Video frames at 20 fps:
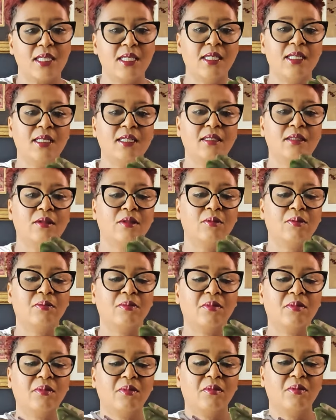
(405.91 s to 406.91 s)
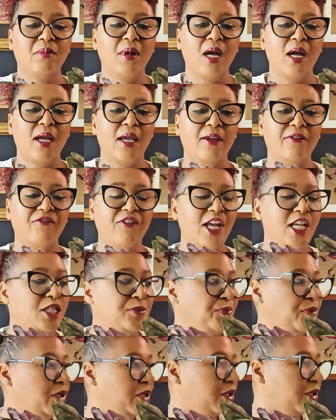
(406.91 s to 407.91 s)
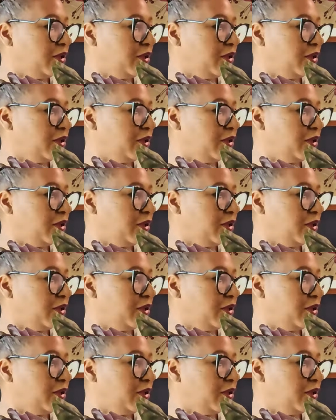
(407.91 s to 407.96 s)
in my Facebook